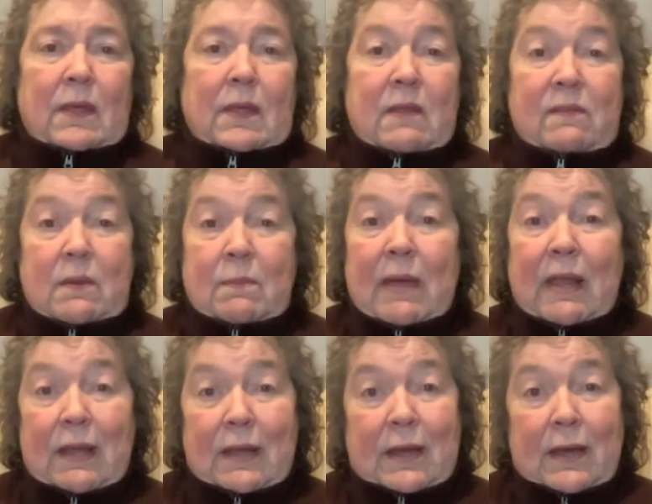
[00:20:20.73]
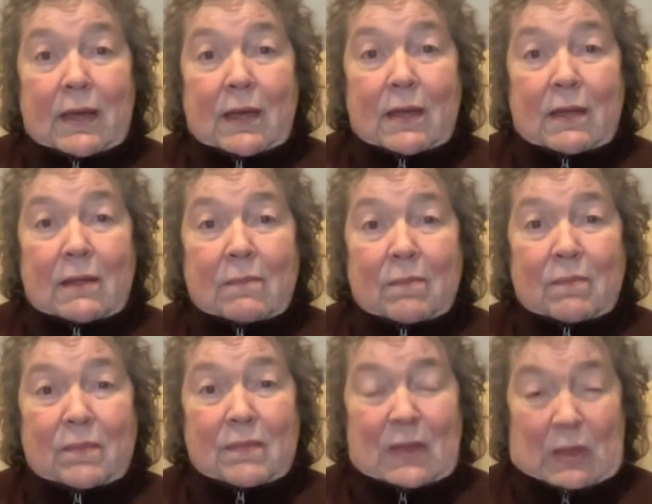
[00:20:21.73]
And I said, Malachi,
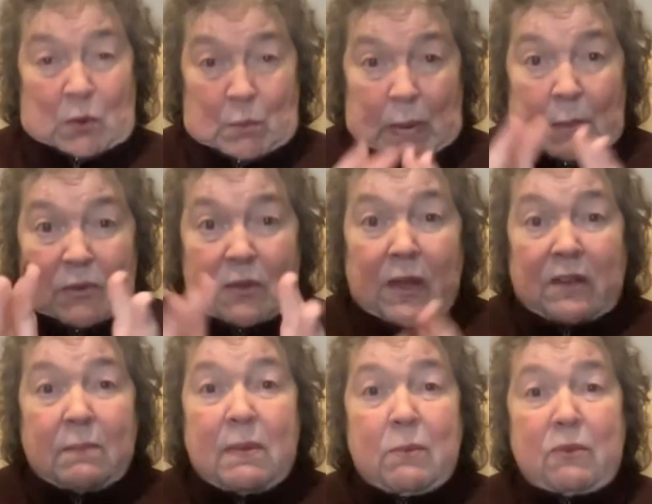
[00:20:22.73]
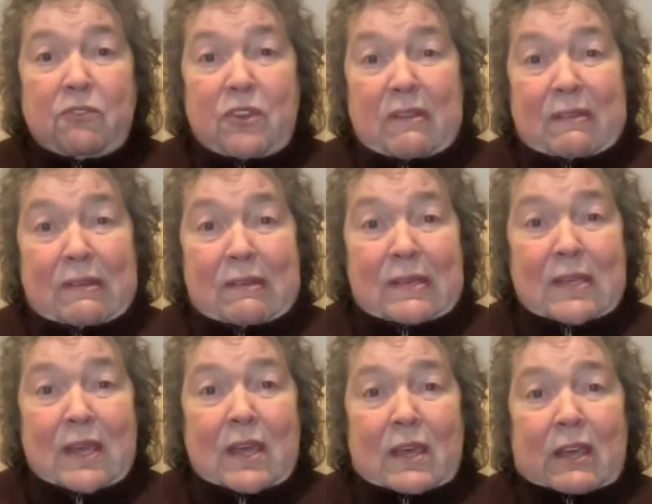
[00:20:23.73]
your mom's gone to be with Jesus.
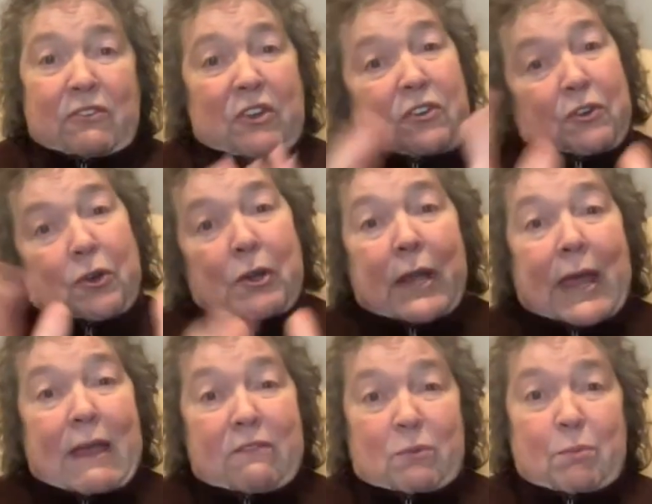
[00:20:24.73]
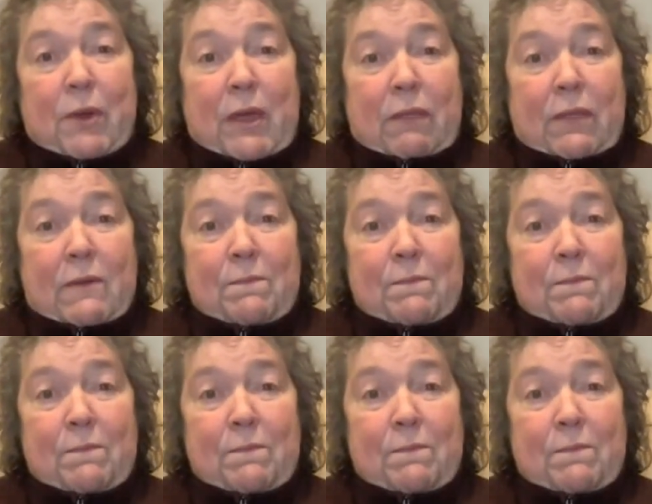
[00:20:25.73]
She took her last breath.